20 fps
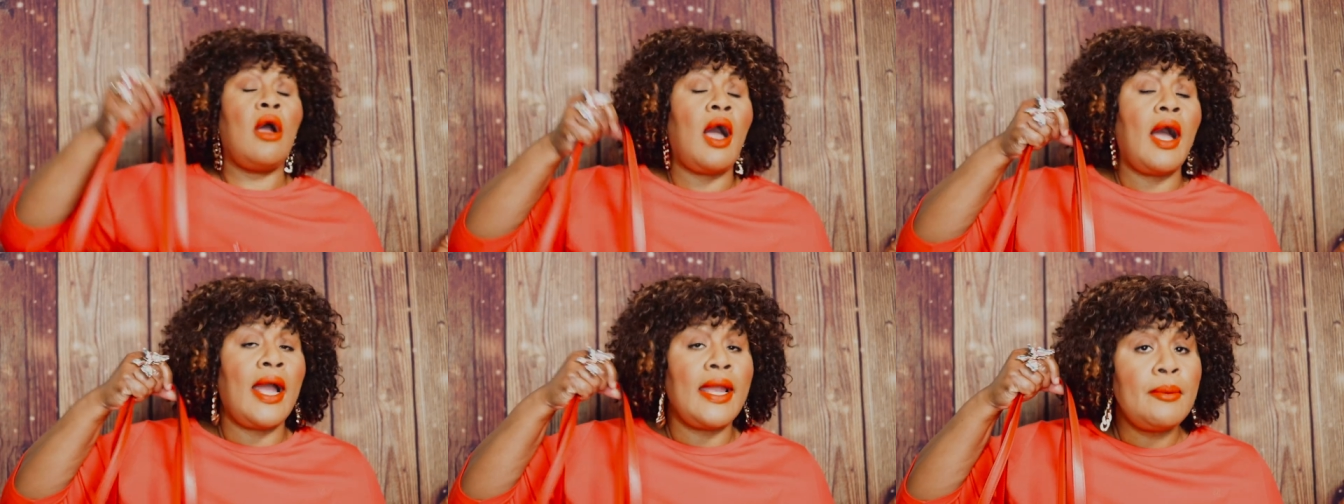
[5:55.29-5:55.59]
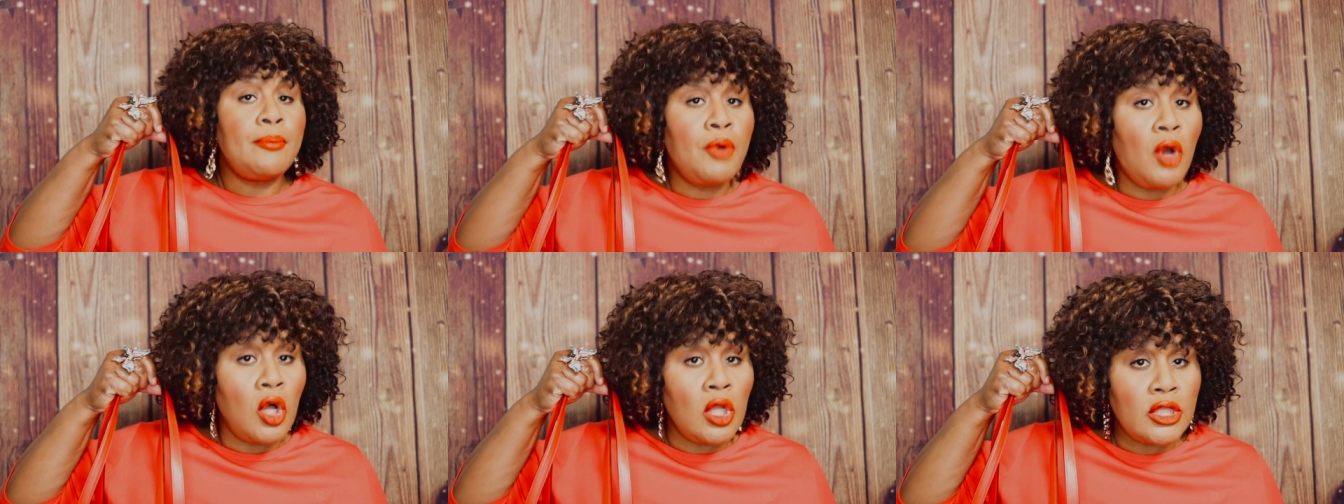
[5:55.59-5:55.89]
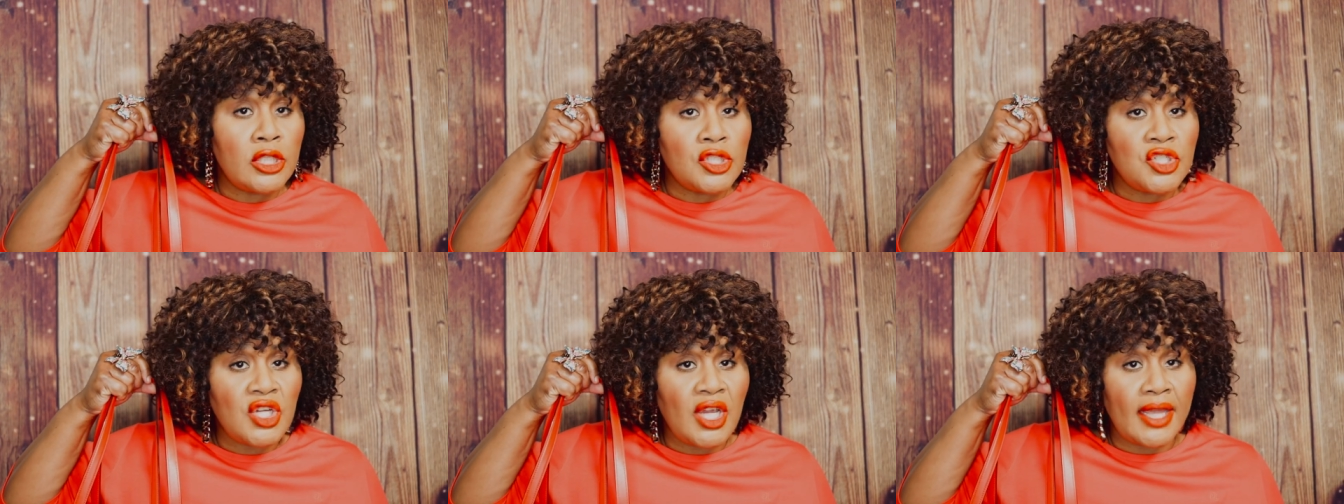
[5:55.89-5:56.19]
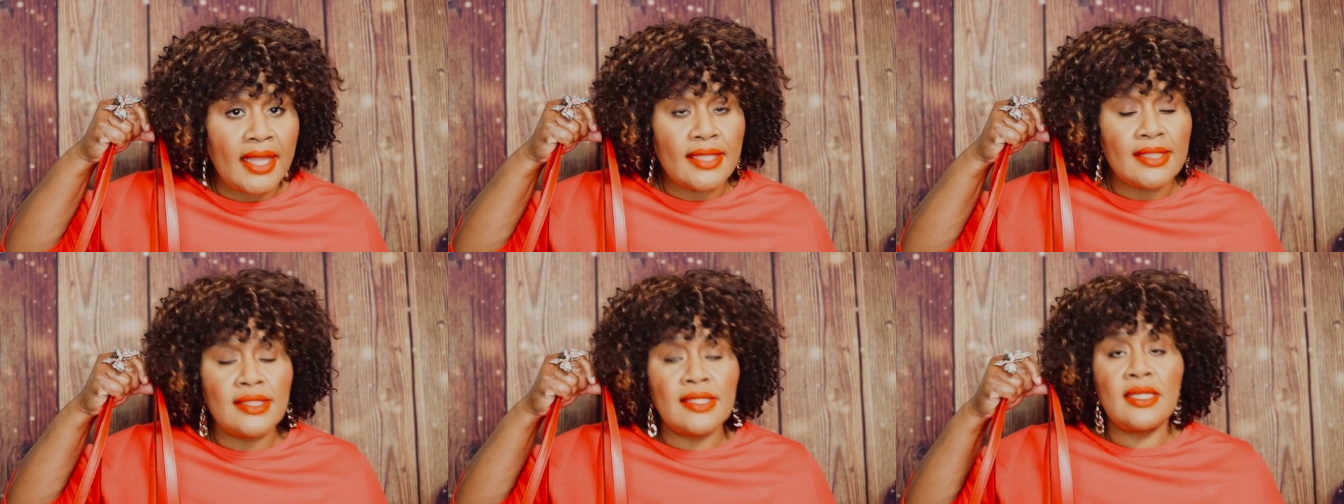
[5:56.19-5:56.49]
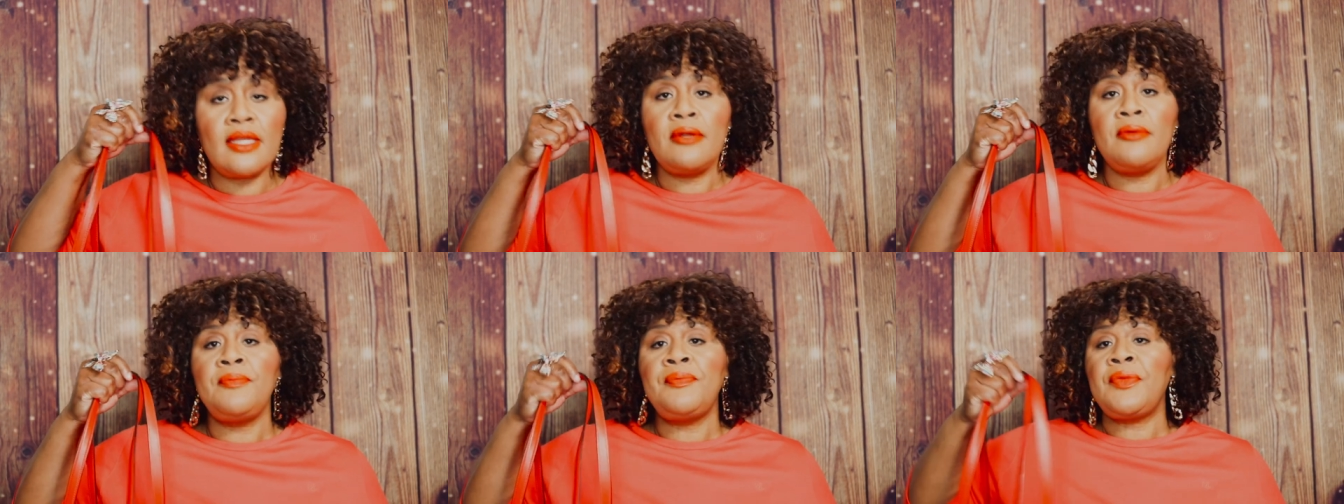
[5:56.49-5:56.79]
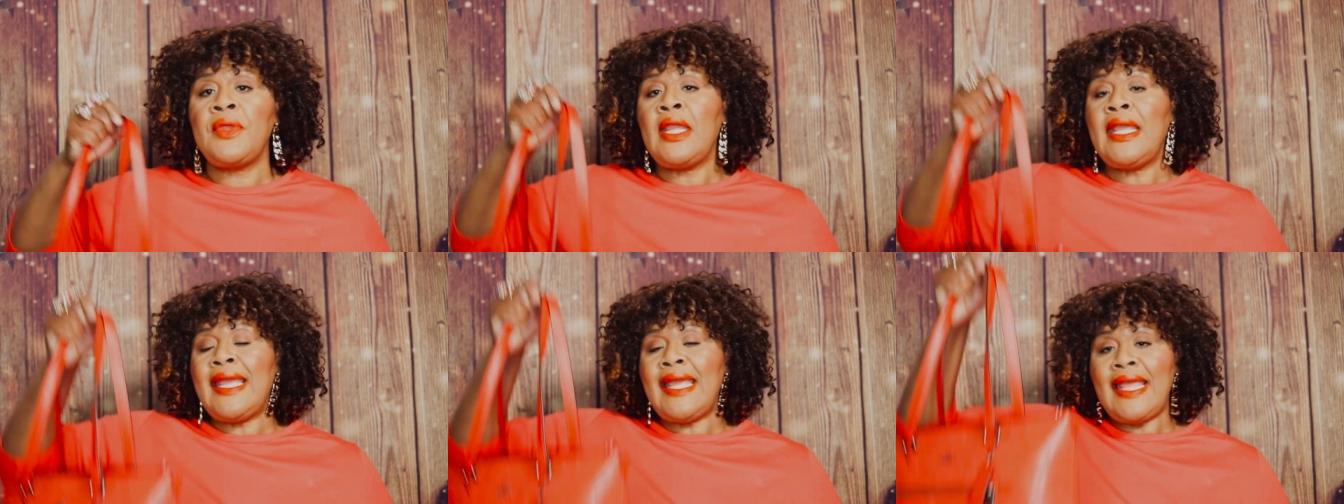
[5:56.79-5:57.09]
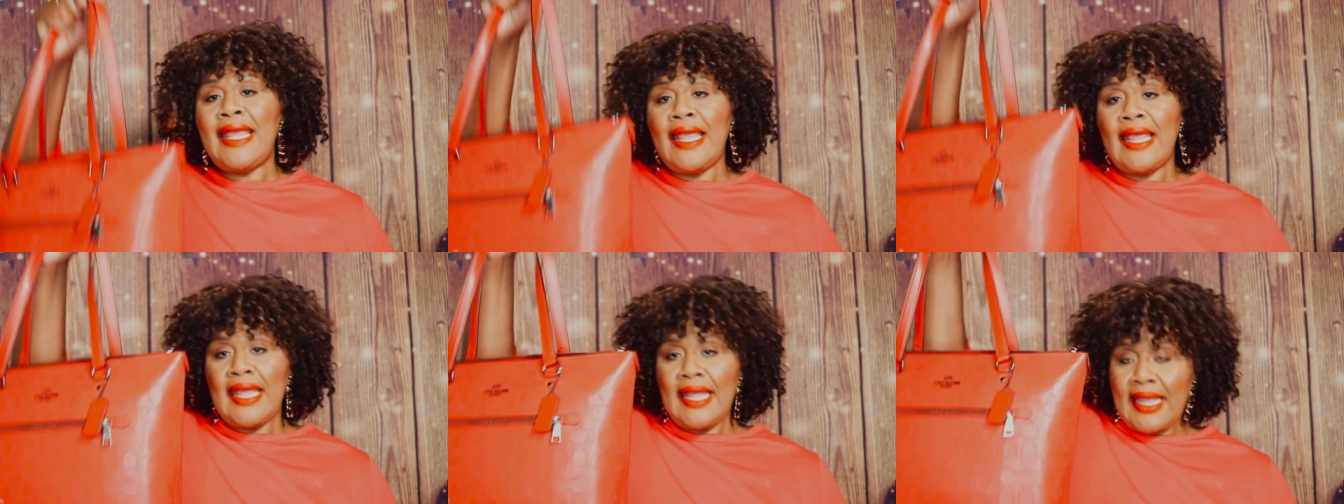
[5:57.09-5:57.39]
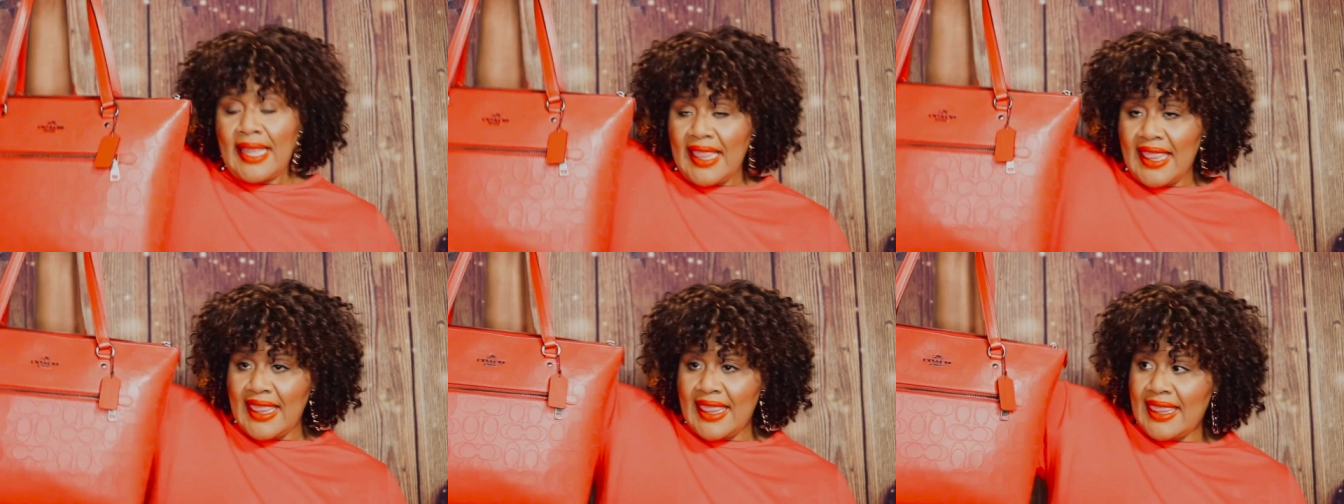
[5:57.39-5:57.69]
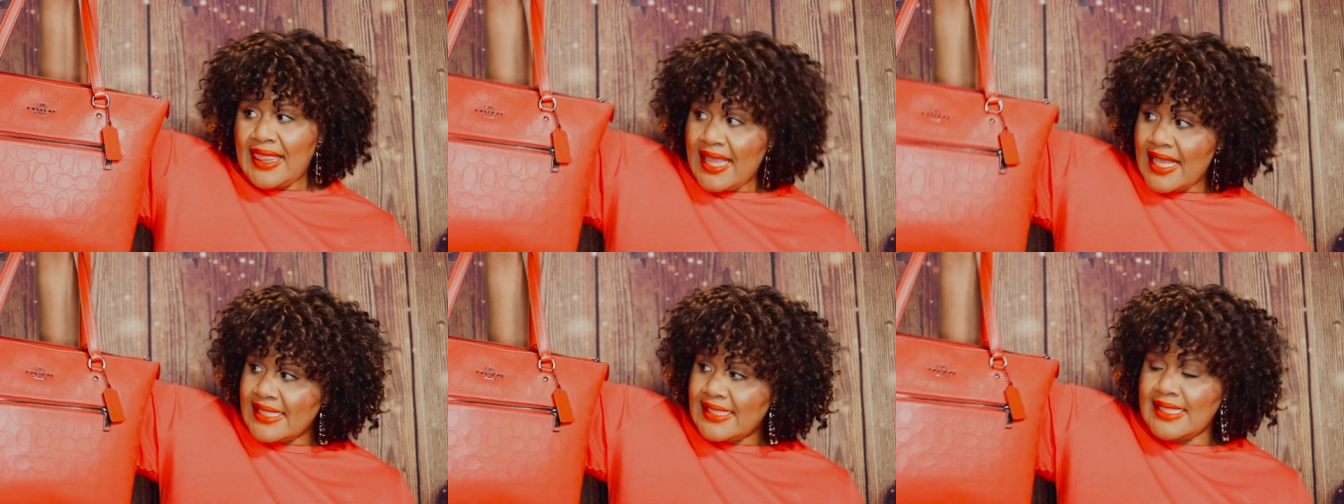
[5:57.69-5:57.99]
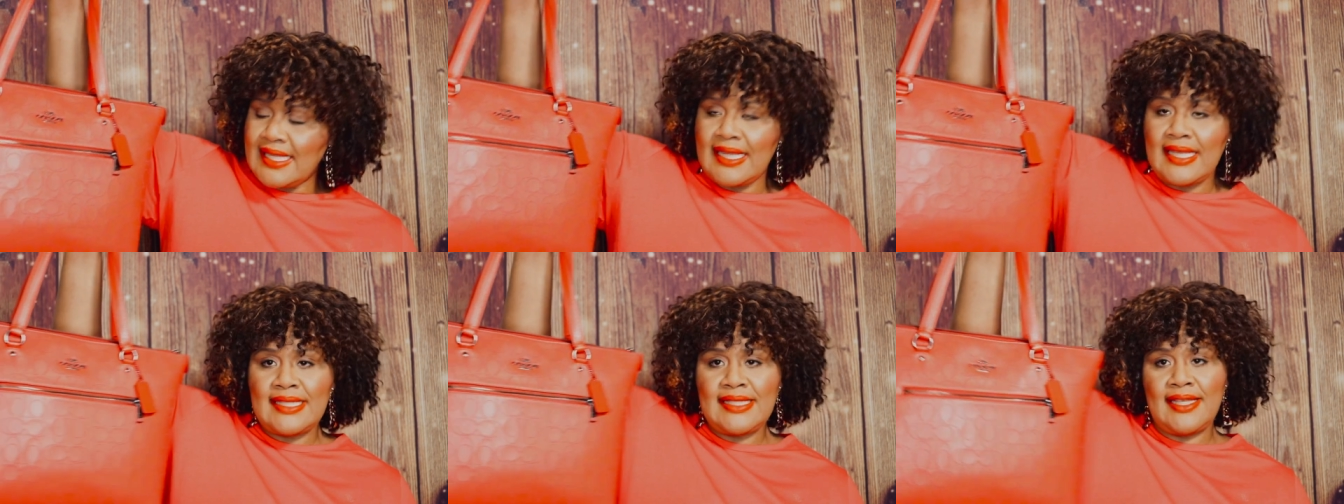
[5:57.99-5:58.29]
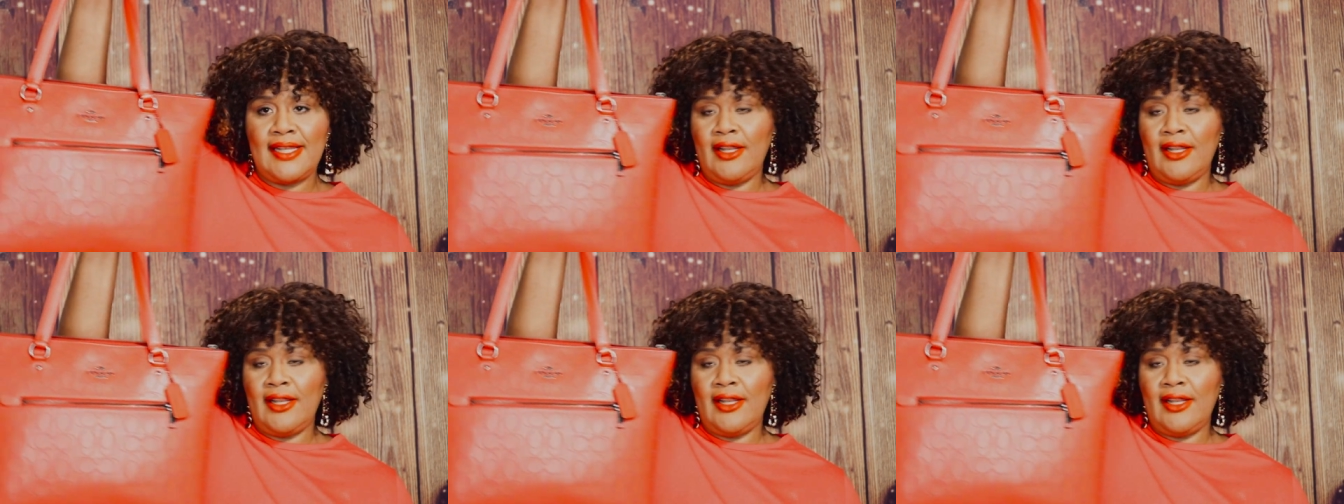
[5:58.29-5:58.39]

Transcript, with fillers: I apologize. This is a